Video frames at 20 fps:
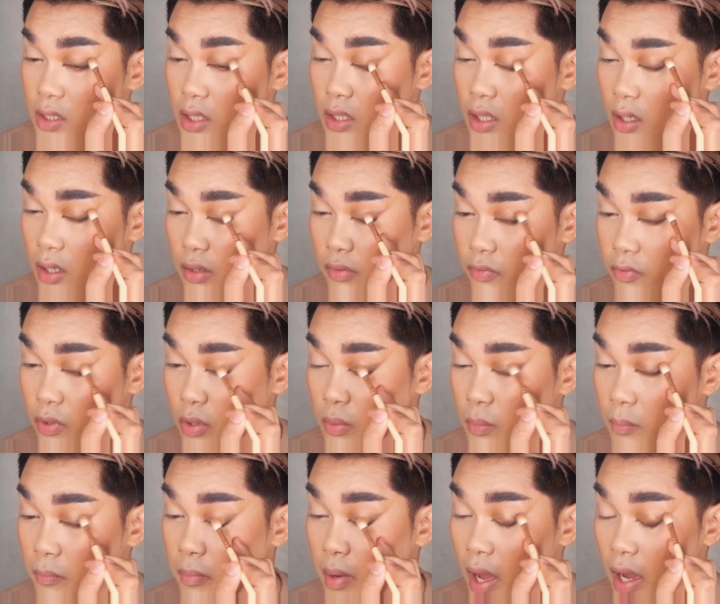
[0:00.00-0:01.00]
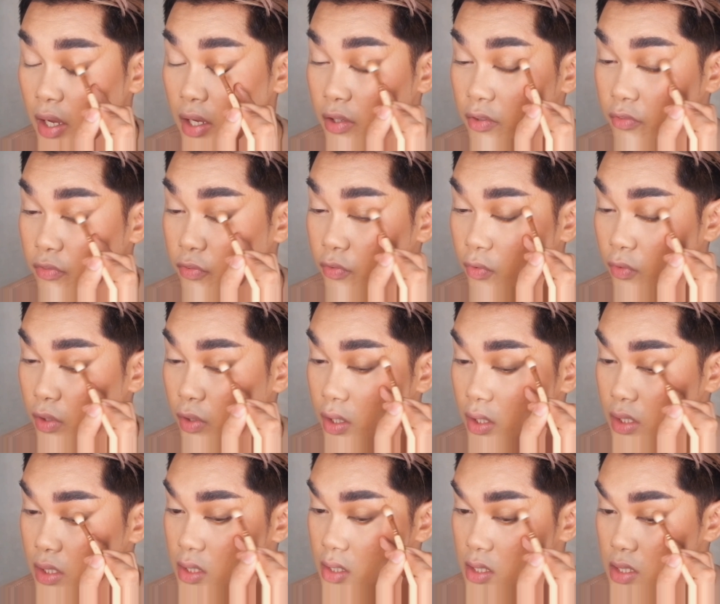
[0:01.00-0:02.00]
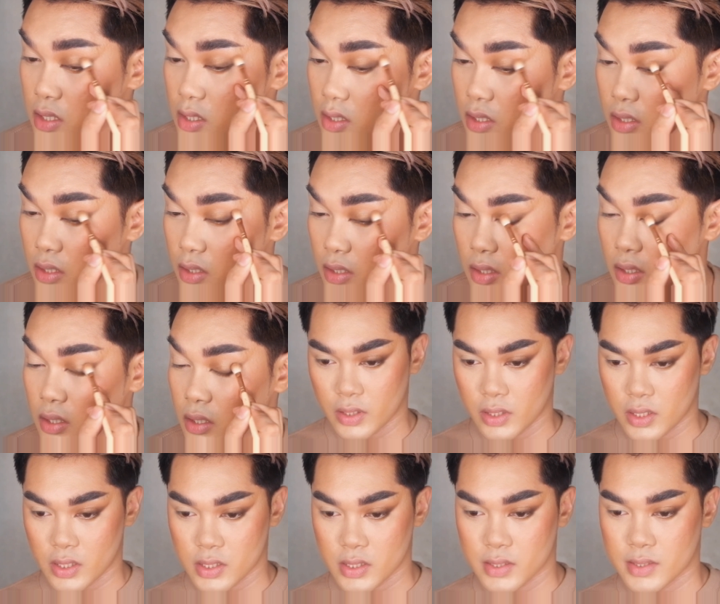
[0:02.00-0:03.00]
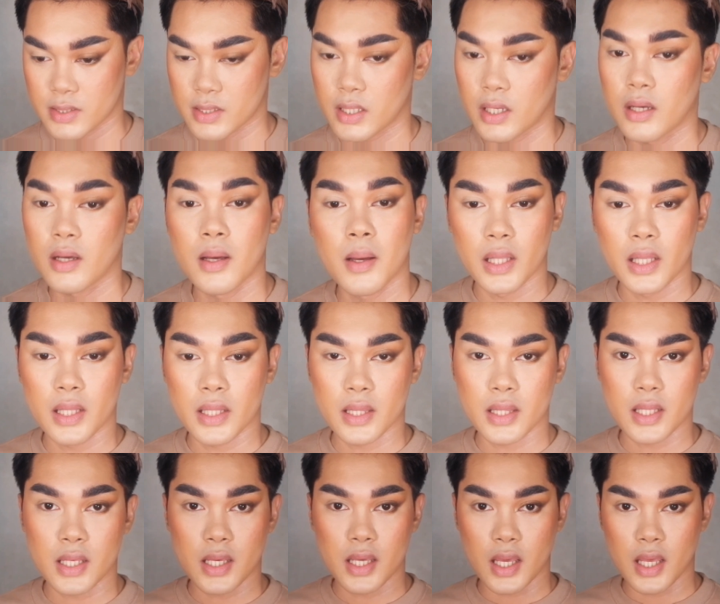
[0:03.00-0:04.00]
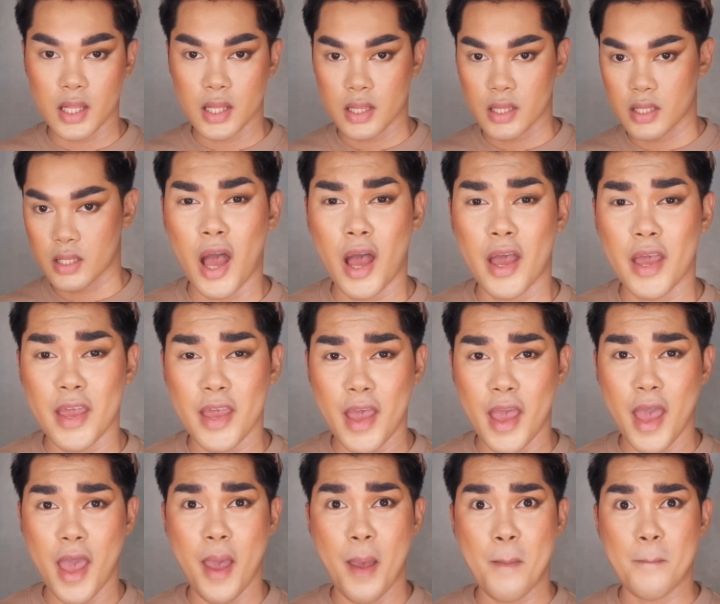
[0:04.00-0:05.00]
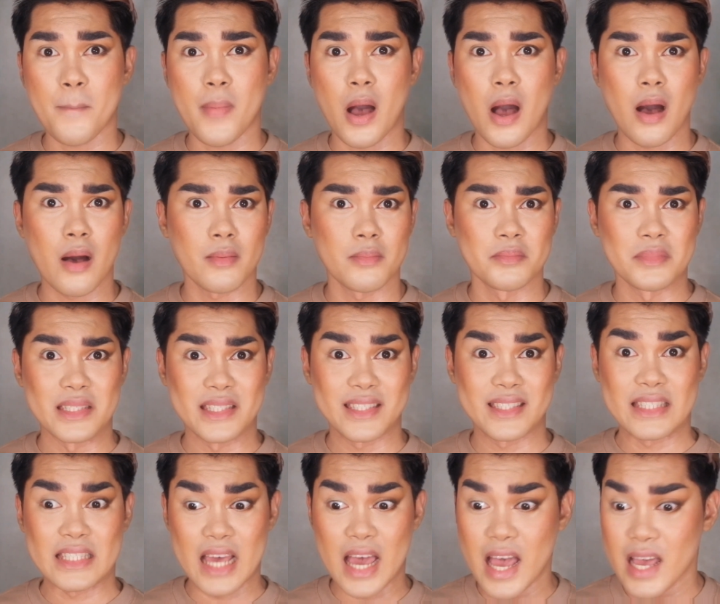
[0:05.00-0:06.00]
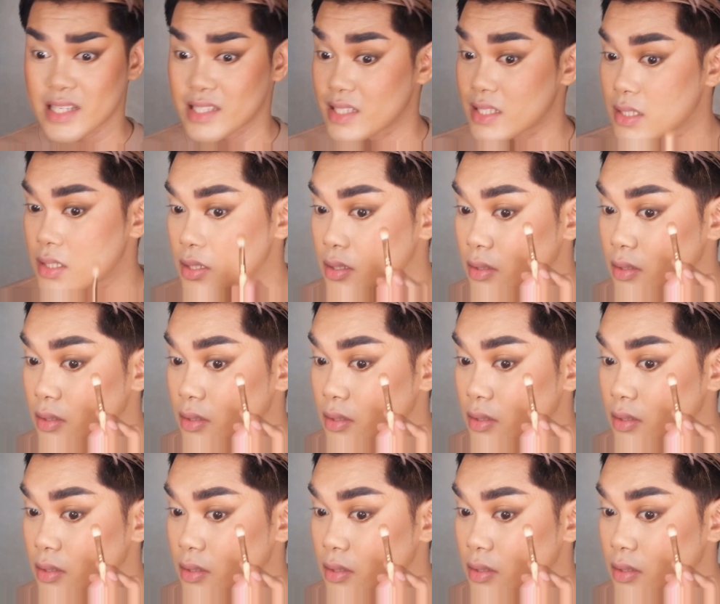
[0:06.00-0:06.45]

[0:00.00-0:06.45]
a lot of back and forth with this blending and I am obsessed!